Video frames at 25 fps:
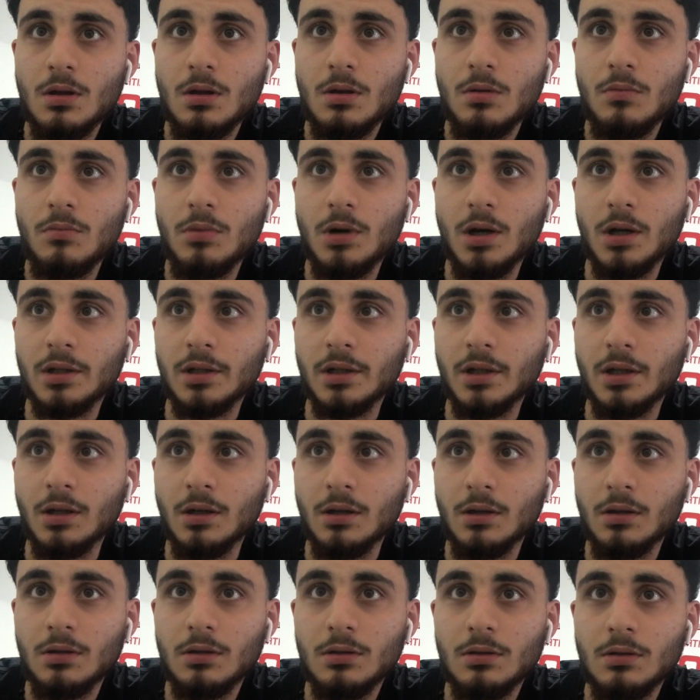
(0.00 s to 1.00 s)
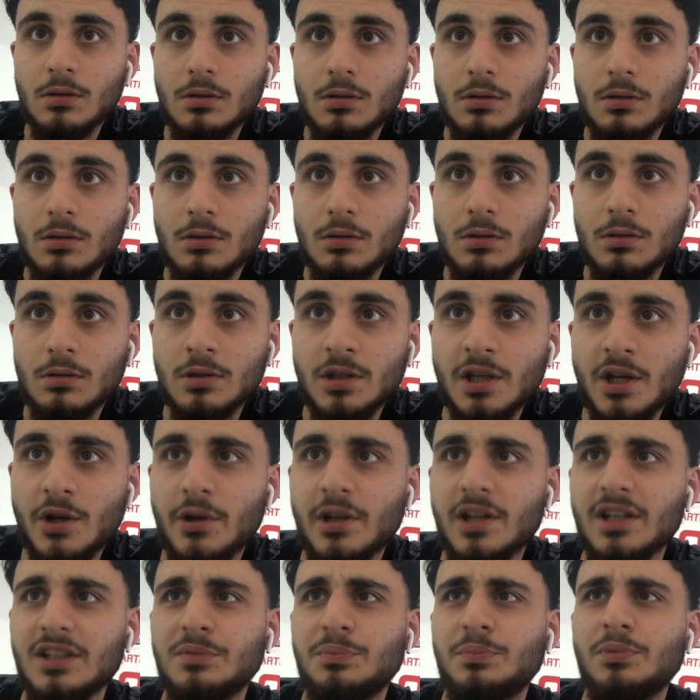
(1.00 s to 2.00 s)
But yeah. There
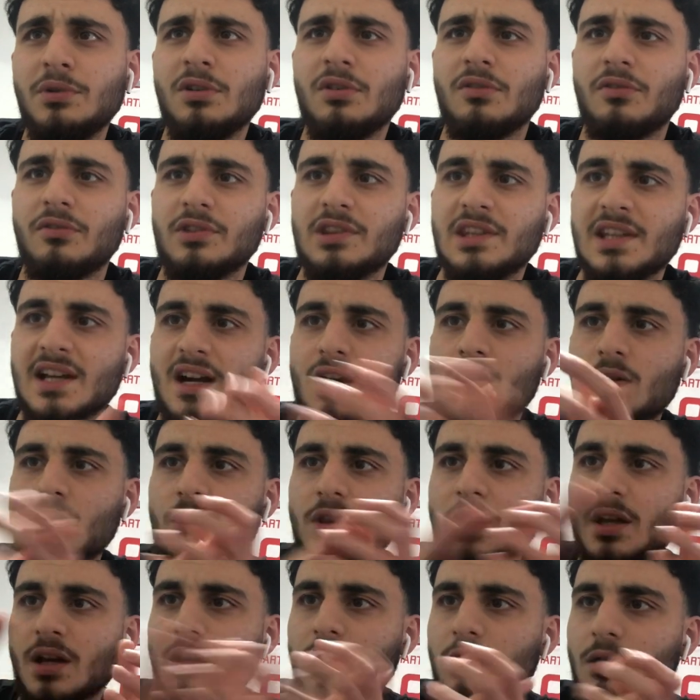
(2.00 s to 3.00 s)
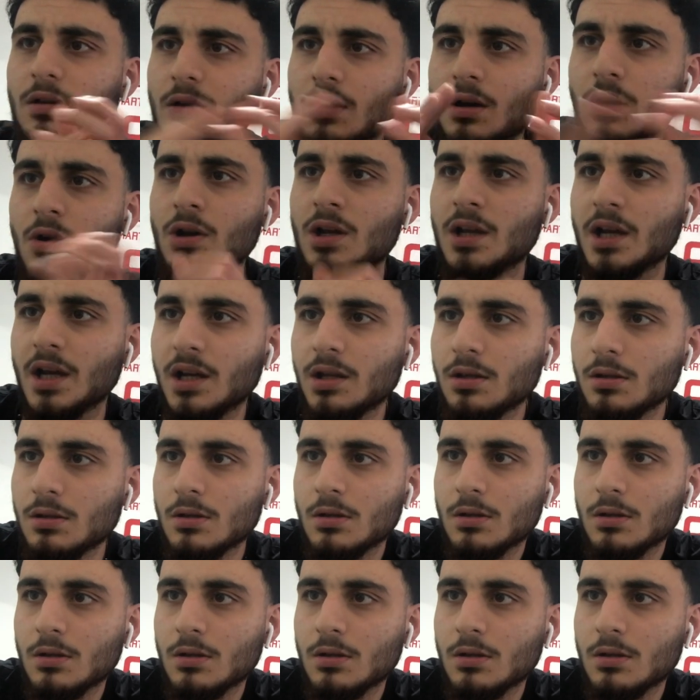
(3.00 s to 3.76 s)
he is. Beautiful tackle there. Okay.